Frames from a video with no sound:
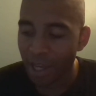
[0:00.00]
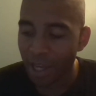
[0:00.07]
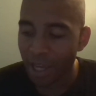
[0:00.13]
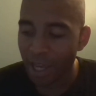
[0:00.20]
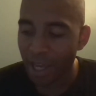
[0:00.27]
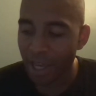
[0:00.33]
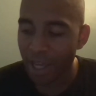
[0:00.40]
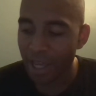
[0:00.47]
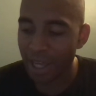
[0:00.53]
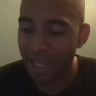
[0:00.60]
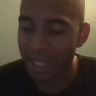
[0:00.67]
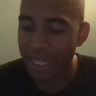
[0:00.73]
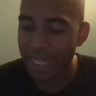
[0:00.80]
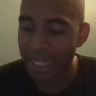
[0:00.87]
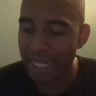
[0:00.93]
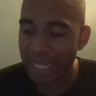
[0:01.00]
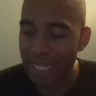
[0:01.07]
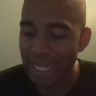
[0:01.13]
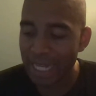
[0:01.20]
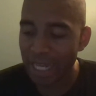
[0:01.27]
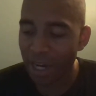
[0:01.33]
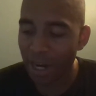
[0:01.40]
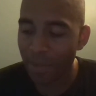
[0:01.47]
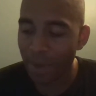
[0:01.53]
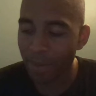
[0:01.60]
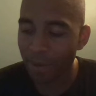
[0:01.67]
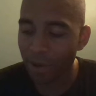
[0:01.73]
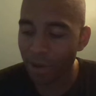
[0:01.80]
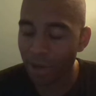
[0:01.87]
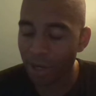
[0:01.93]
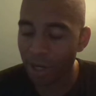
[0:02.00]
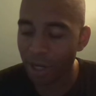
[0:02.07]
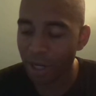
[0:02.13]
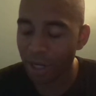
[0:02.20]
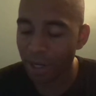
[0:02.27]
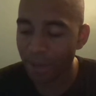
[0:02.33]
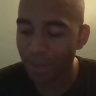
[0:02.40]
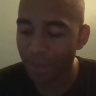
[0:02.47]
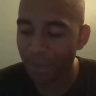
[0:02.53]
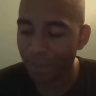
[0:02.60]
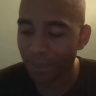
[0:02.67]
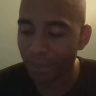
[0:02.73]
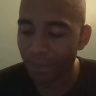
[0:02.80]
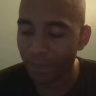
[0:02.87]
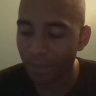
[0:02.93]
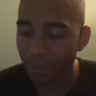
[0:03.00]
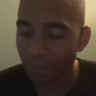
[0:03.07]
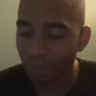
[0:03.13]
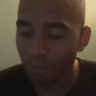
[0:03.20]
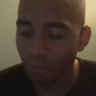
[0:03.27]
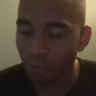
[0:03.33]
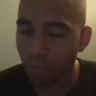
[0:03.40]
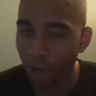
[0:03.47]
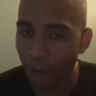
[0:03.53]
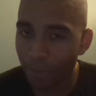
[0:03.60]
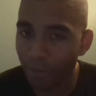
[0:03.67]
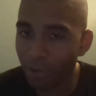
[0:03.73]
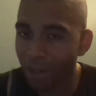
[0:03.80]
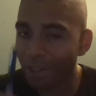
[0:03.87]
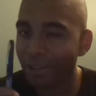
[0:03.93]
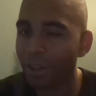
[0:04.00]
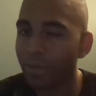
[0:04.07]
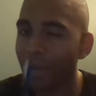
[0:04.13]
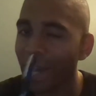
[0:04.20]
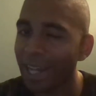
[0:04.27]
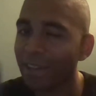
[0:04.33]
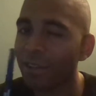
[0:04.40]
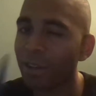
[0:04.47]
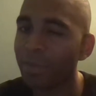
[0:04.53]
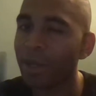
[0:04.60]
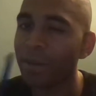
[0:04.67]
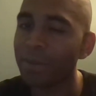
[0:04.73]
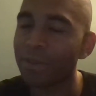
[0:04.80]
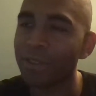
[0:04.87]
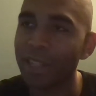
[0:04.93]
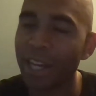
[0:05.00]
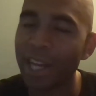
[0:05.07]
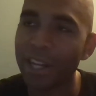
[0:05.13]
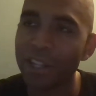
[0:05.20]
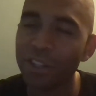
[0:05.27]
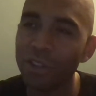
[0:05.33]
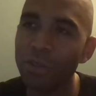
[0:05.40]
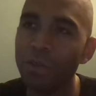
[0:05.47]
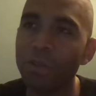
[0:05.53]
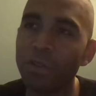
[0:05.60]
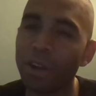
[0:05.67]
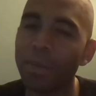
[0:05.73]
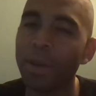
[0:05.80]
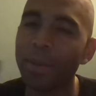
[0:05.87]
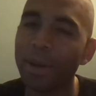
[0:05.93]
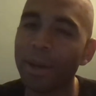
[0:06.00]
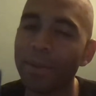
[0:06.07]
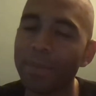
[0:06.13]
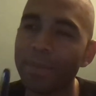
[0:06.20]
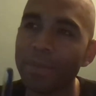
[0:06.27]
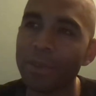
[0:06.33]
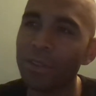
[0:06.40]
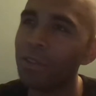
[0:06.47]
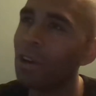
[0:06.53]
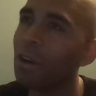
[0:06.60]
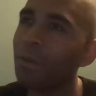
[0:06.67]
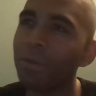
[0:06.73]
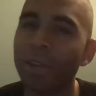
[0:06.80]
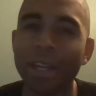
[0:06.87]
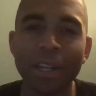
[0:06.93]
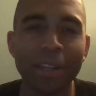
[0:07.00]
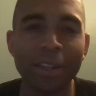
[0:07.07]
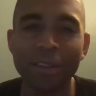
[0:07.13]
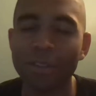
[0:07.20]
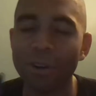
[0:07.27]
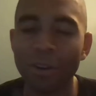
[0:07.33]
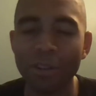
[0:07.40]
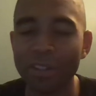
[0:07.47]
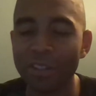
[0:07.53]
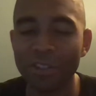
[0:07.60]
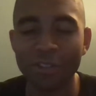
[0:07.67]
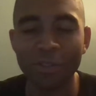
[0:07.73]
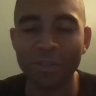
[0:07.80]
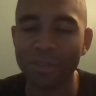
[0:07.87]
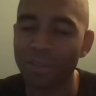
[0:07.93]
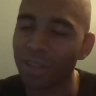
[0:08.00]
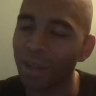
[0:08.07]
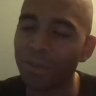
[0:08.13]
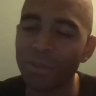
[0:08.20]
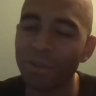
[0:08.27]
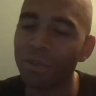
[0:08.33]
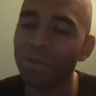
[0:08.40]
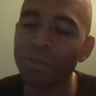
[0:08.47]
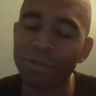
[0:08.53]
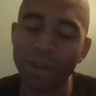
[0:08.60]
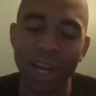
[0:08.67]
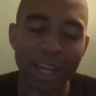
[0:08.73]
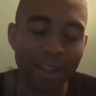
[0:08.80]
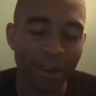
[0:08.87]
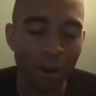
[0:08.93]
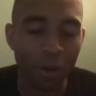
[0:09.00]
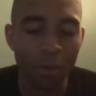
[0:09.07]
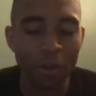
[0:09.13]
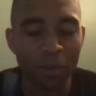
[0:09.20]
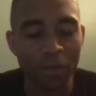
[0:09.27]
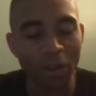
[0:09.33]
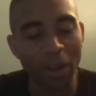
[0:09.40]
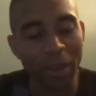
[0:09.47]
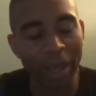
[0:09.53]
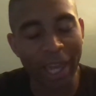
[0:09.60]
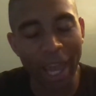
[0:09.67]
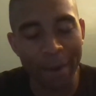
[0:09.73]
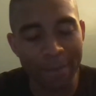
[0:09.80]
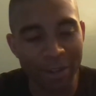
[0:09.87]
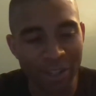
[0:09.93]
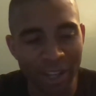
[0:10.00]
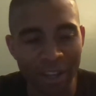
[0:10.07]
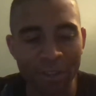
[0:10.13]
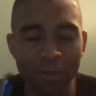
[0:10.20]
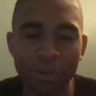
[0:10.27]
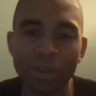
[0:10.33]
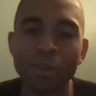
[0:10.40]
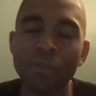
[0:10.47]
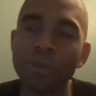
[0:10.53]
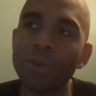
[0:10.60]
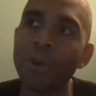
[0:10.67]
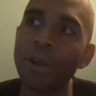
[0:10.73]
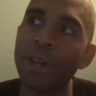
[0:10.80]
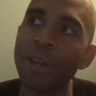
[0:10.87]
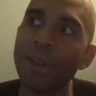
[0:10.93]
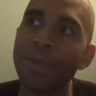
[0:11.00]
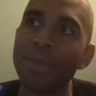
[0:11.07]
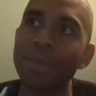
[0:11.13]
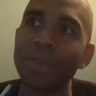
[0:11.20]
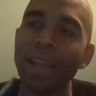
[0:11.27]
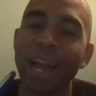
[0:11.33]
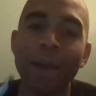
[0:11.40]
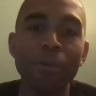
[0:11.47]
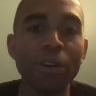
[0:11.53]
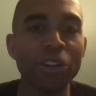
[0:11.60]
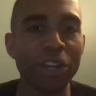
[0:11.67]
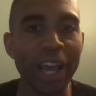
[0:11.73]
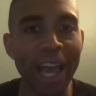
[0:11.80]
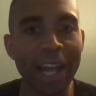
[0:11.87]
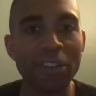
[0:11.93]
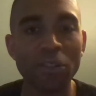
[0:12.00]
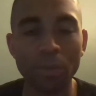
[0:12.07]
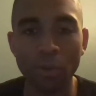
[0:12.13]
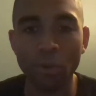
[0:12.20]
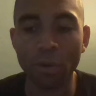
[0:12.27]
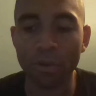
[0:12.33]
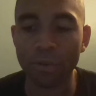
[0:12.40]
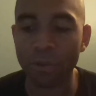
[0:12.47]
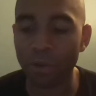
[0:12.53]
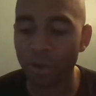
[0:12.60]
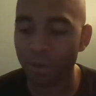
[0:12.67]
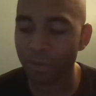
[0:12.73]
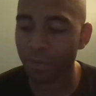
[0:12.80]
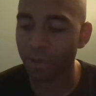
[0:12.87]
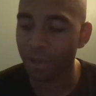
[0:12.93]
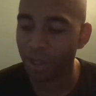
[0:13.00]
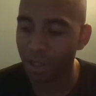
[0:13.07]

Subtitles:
And I remember right before I declared bankruptcy, I had a huge fight with my mom. And it's all related, because all these issues and stuff I was going through, I always felt like every challenge I went through, I wish I had support from.